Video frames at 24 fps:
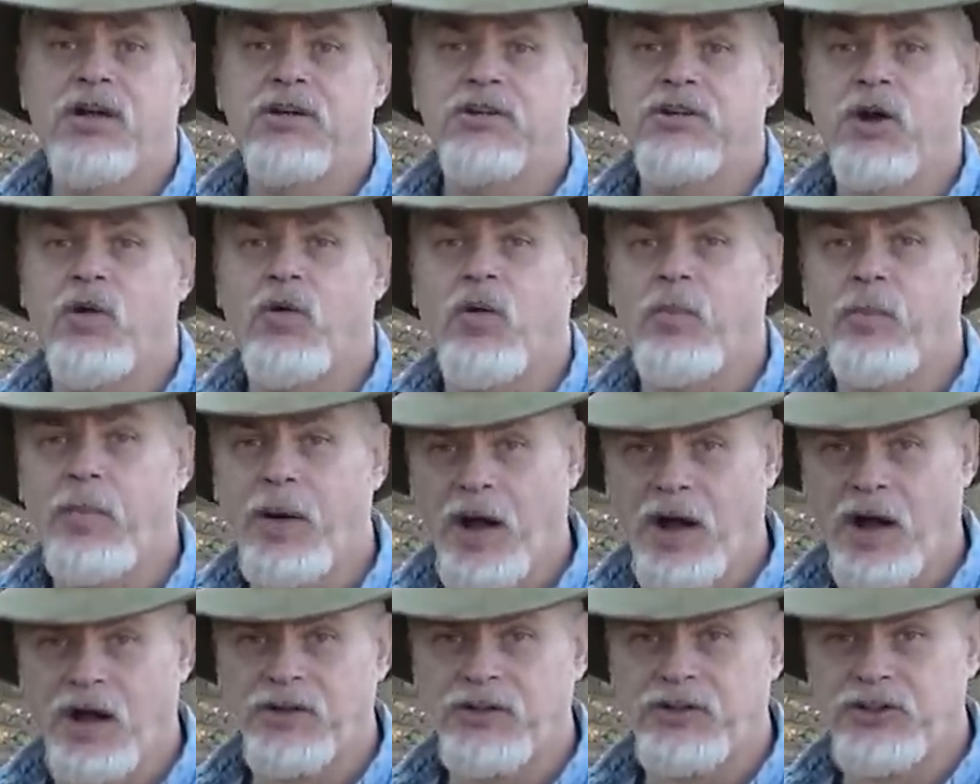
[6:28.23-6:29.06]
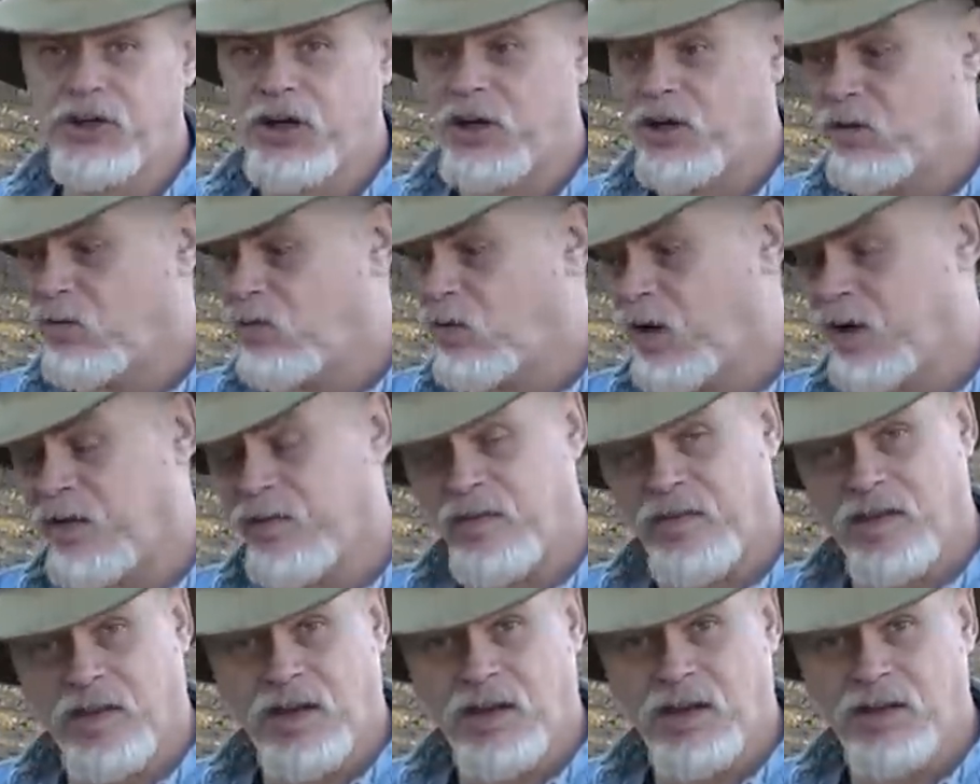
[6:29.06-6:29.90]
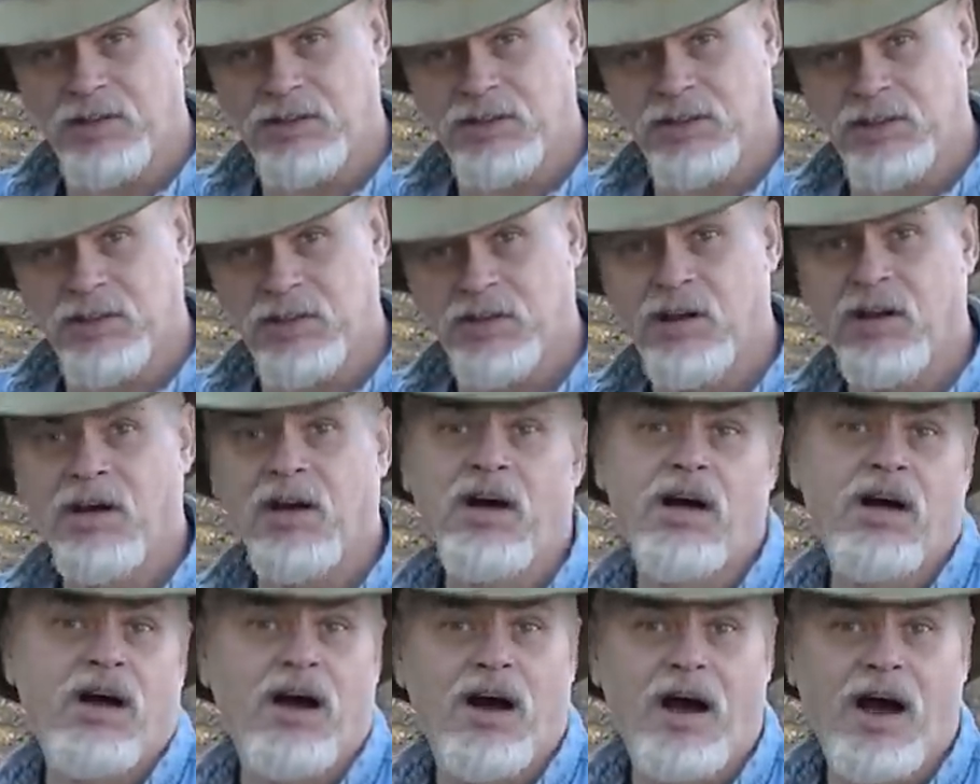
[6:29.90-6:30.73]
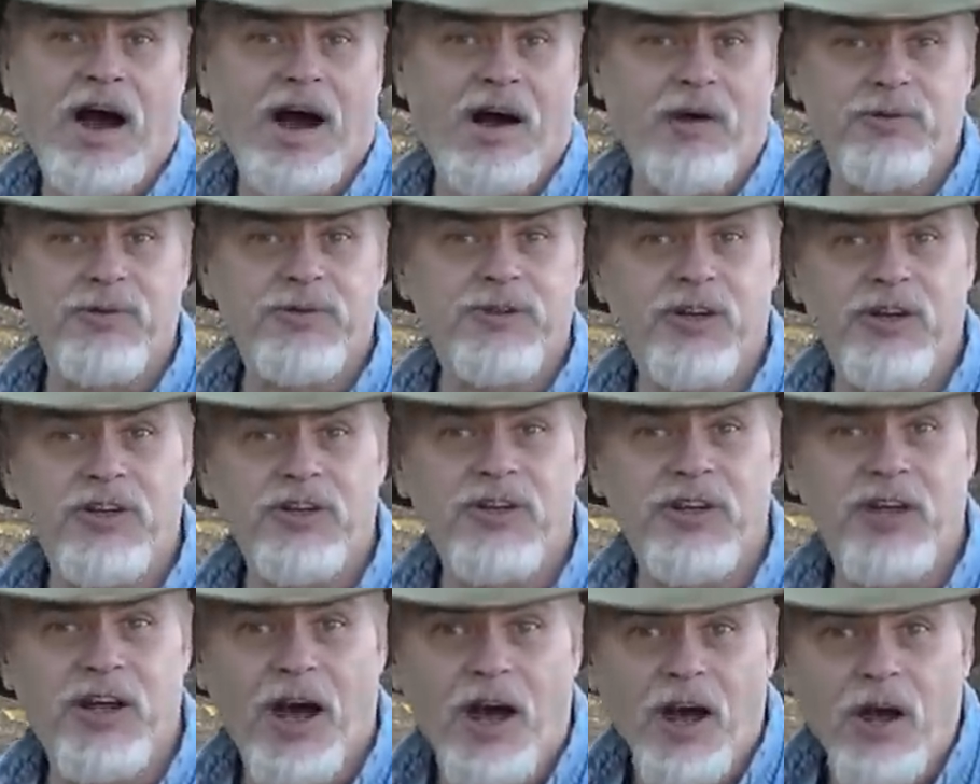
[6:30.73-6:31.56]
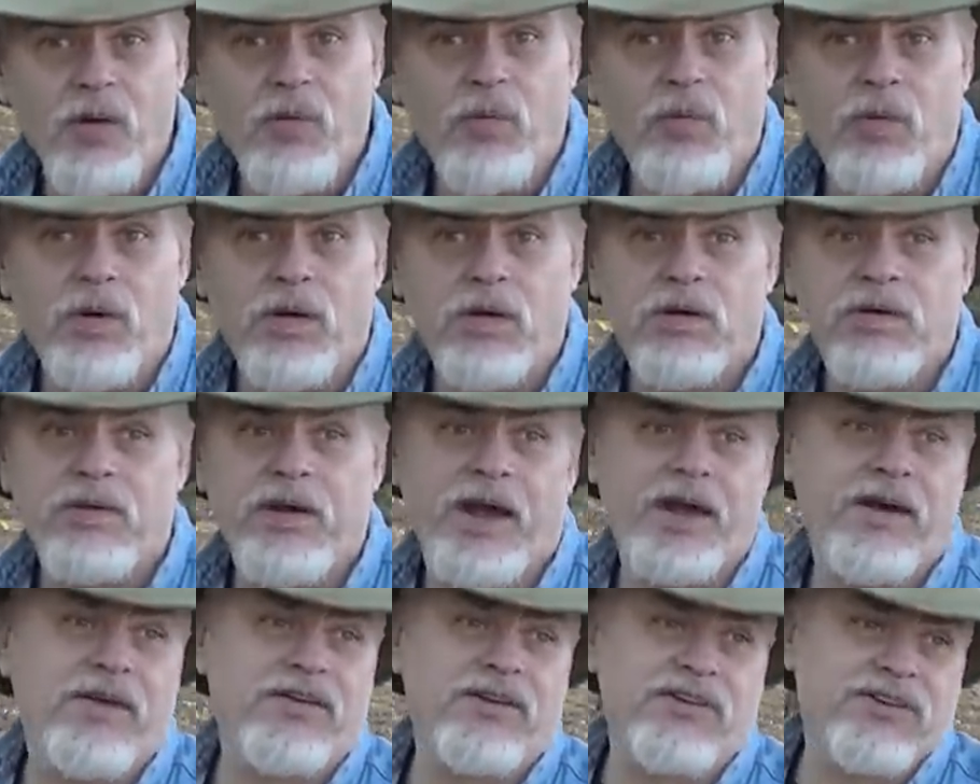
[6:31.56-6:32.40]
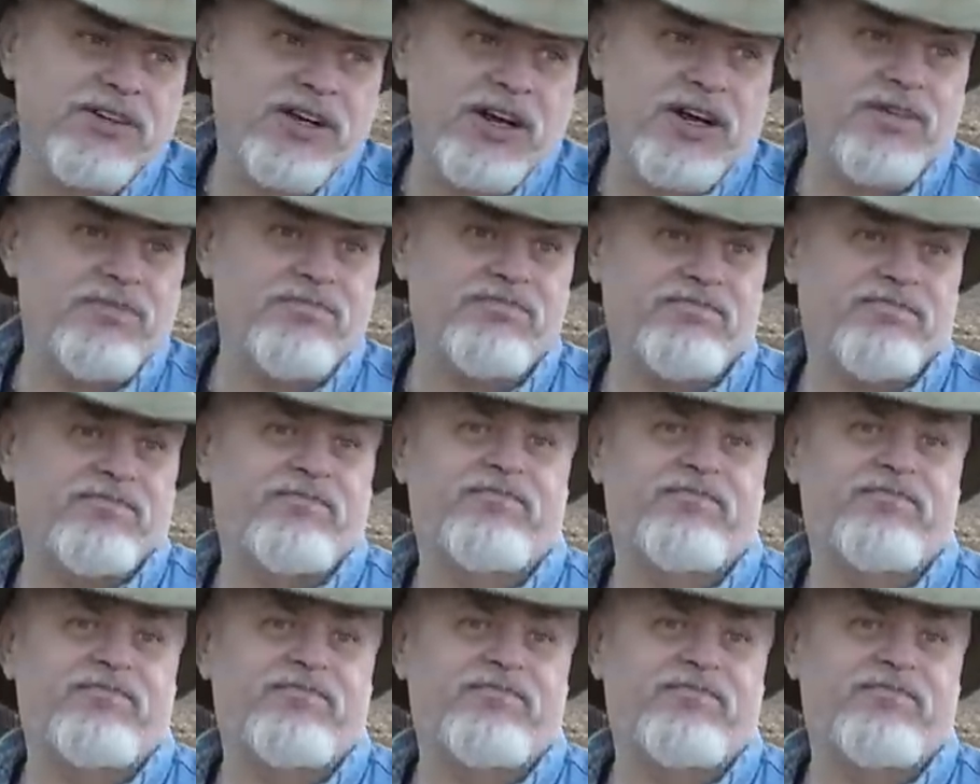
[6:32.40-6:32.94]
So a poncho and this, I was good to go down to say